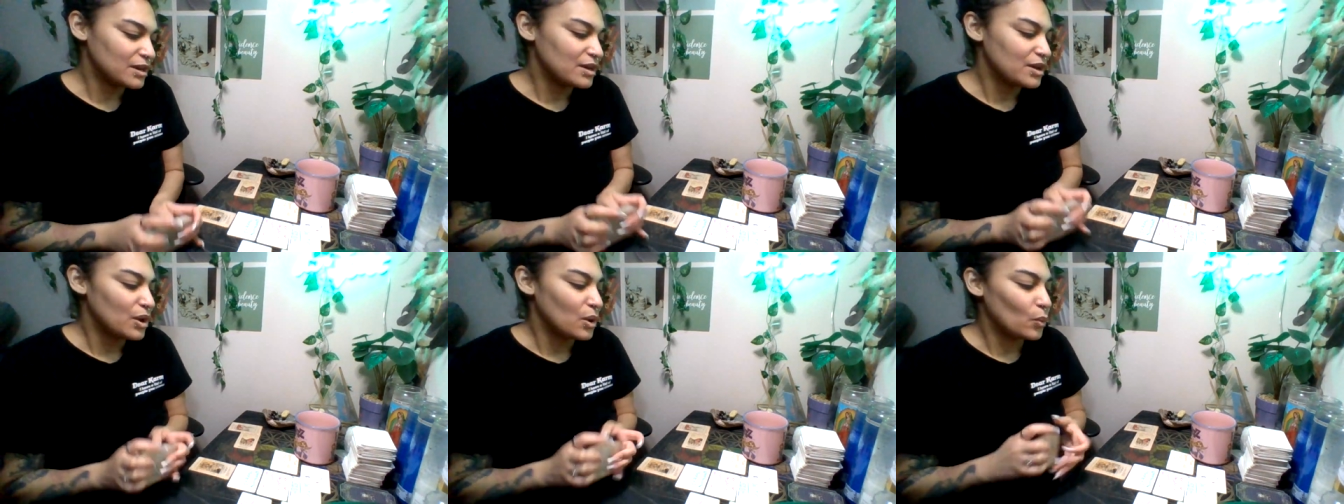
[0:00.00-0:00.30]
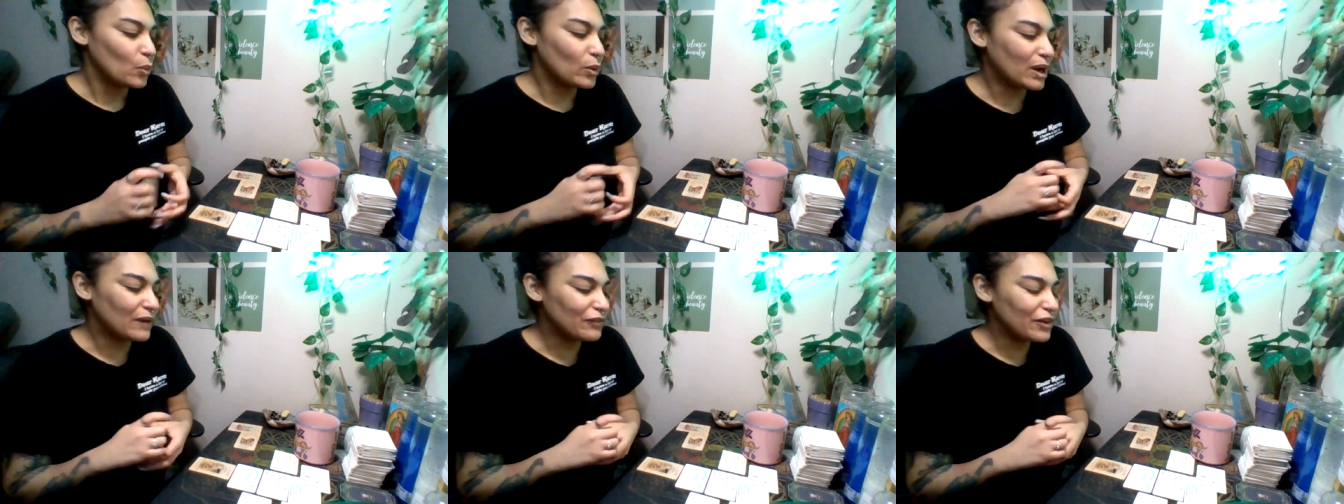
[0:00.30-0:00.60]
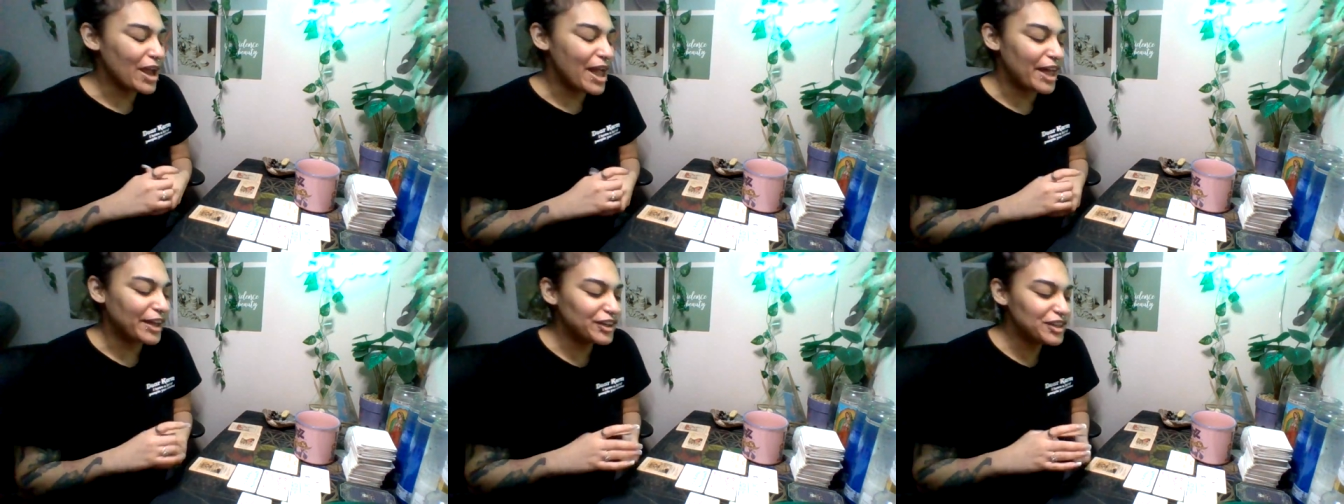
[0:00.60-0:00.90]
whatever
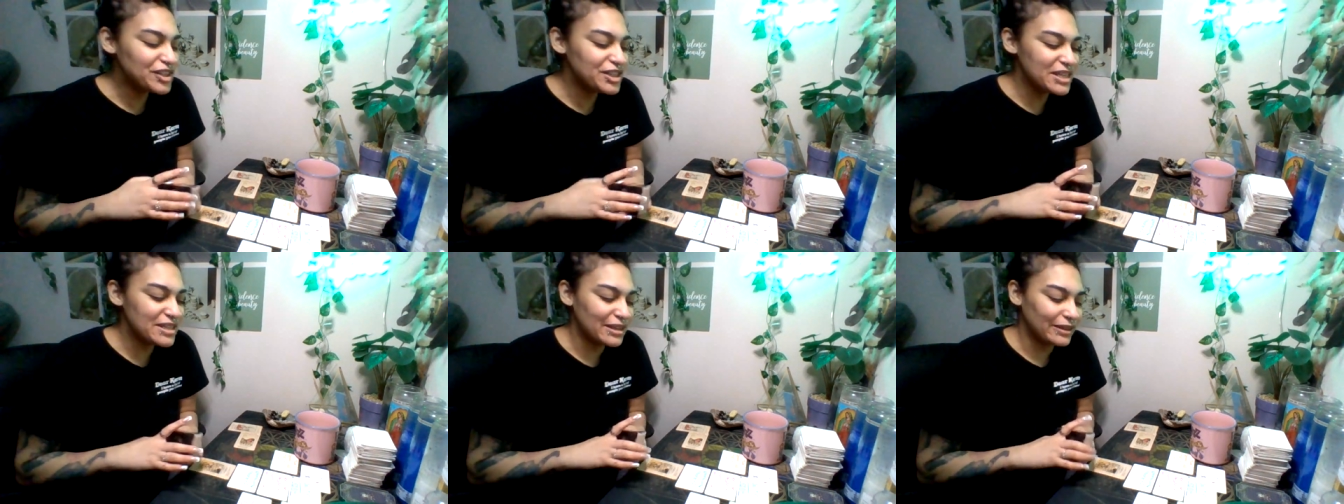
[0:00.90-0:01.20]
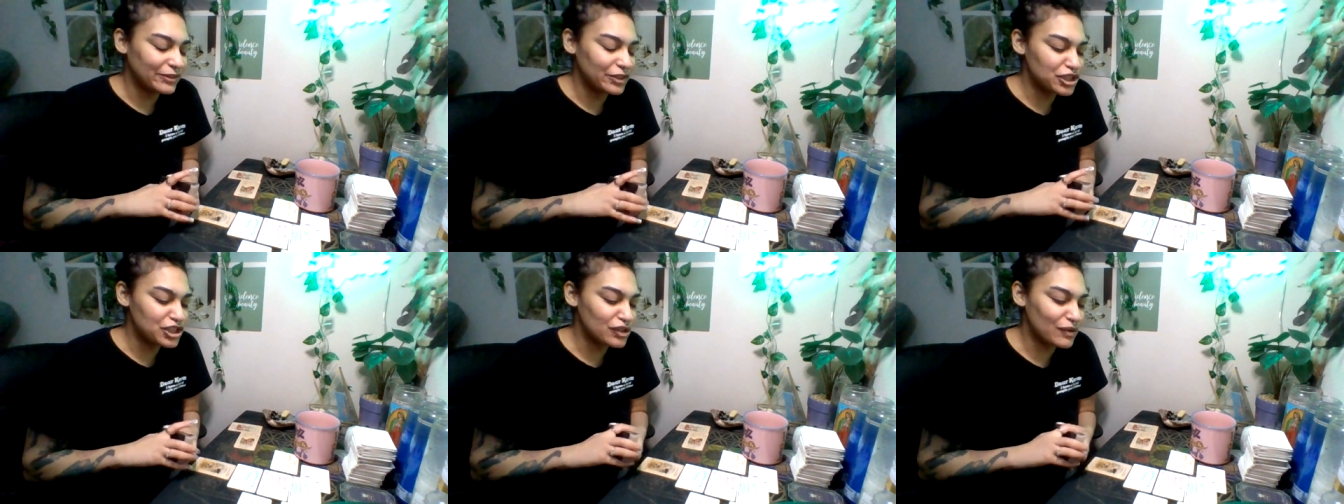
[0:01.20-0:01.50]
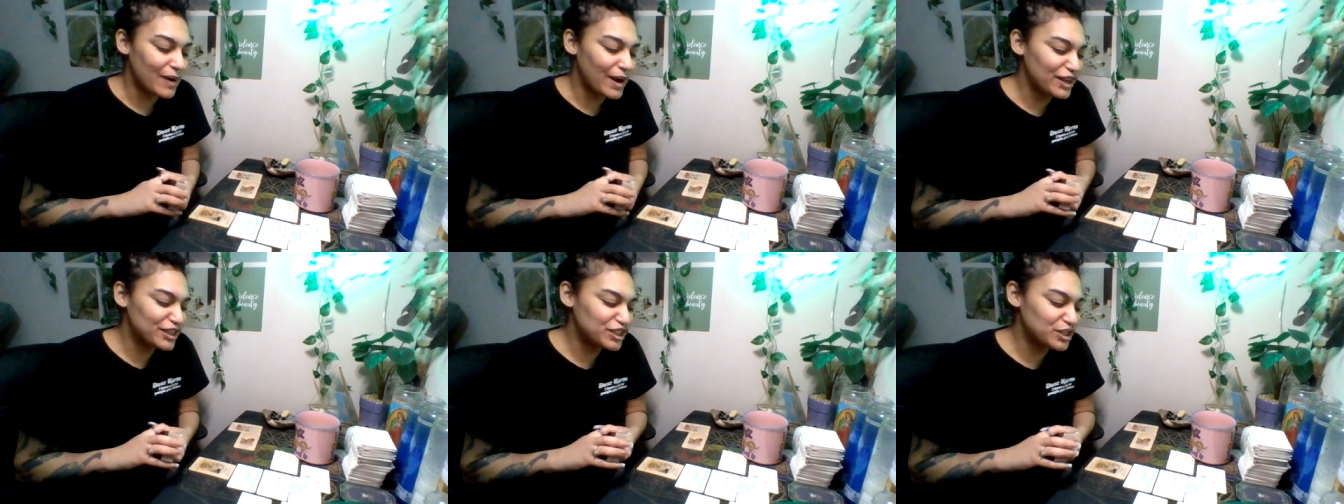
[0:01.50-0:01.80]
energy that they're
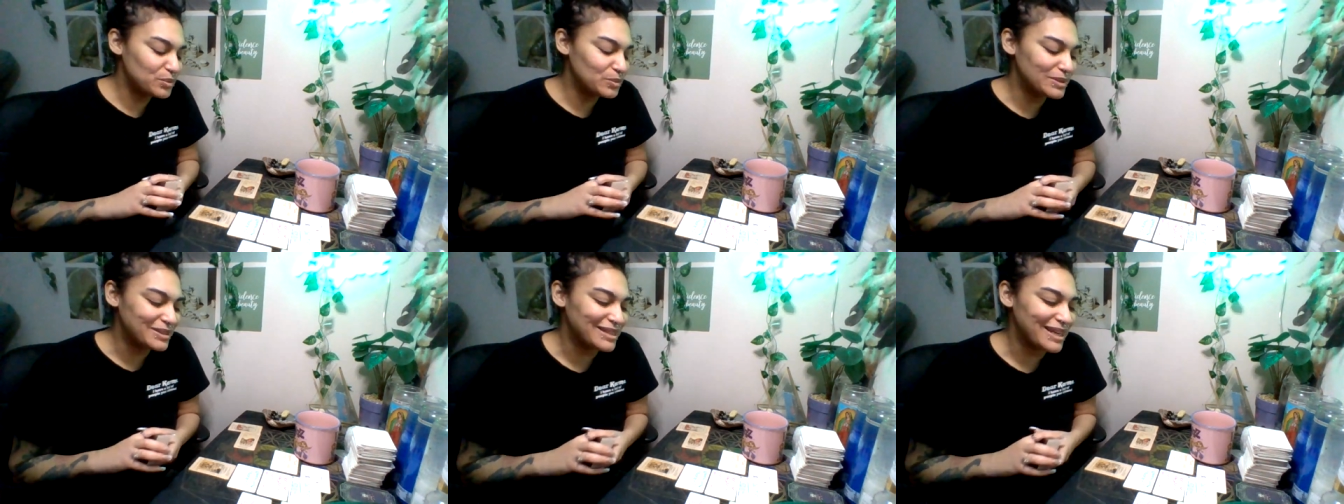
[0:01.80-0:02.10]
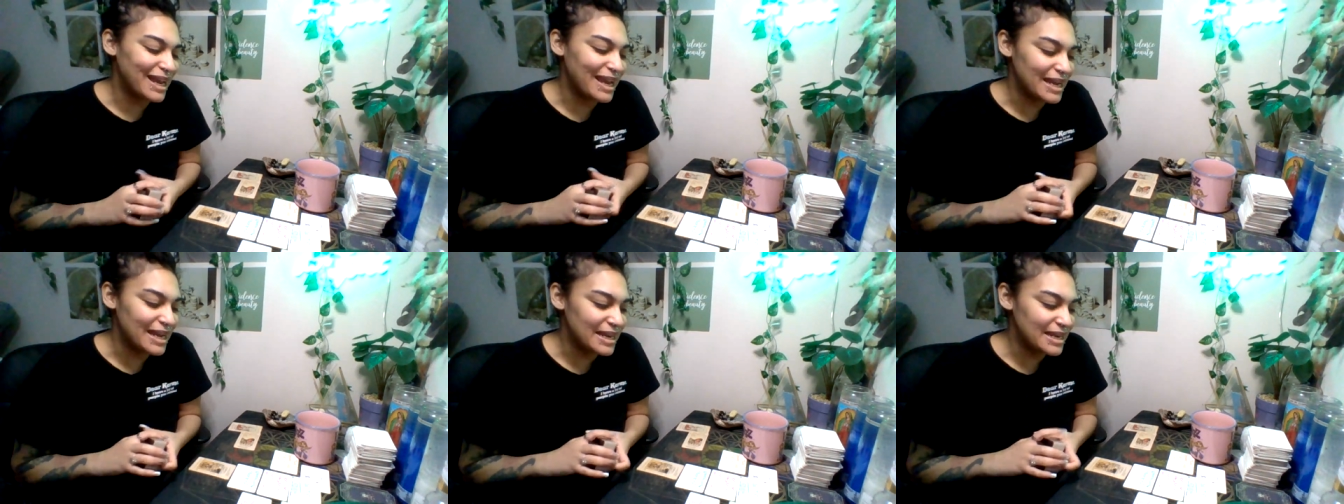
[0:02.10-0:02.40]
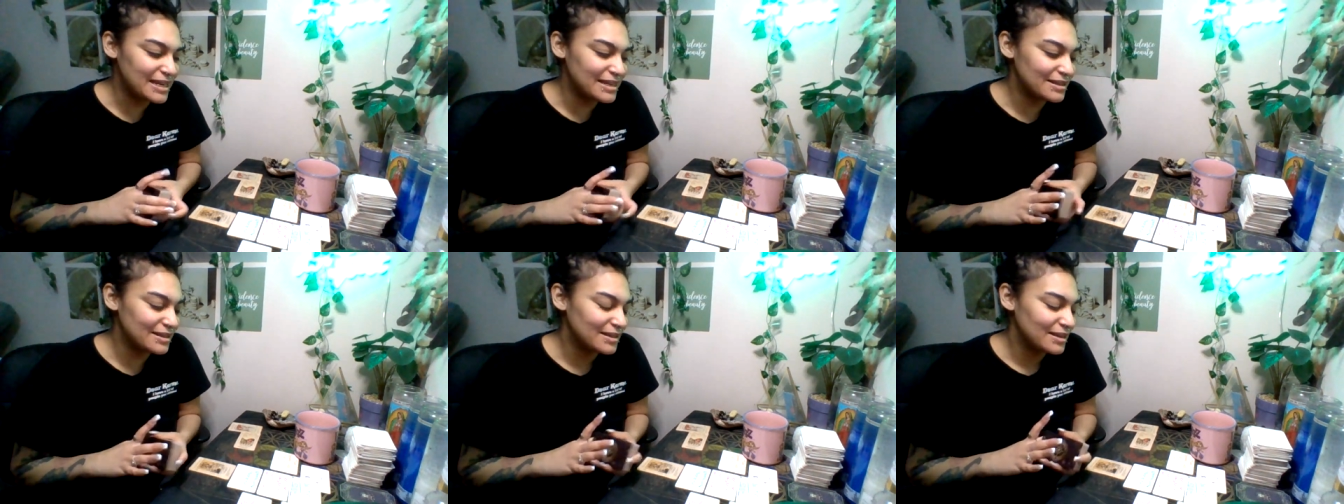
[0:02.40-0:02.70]
trying to
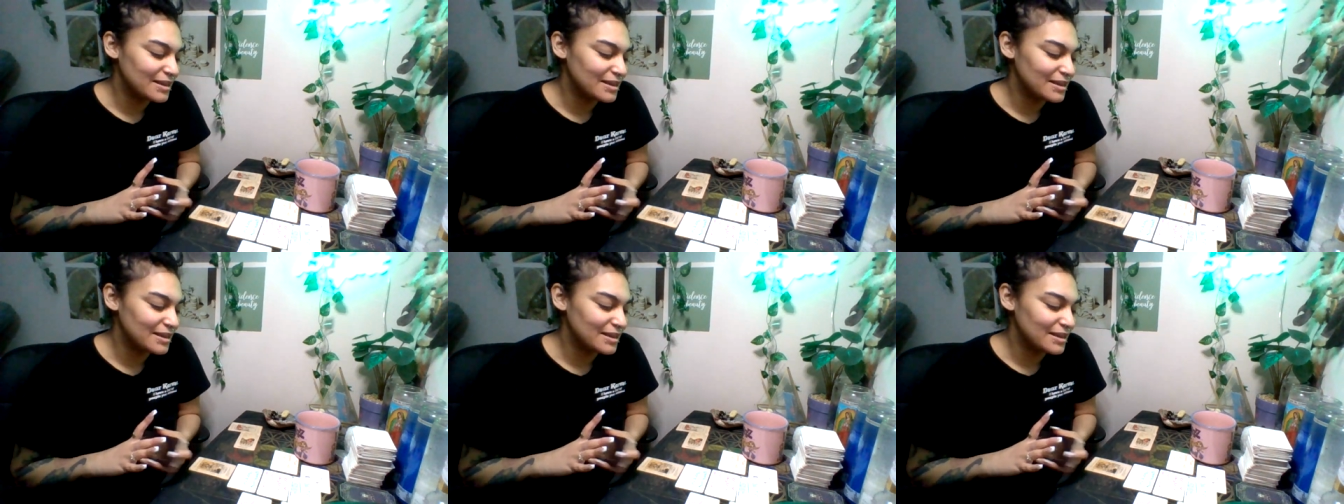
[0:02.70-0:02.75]
attain,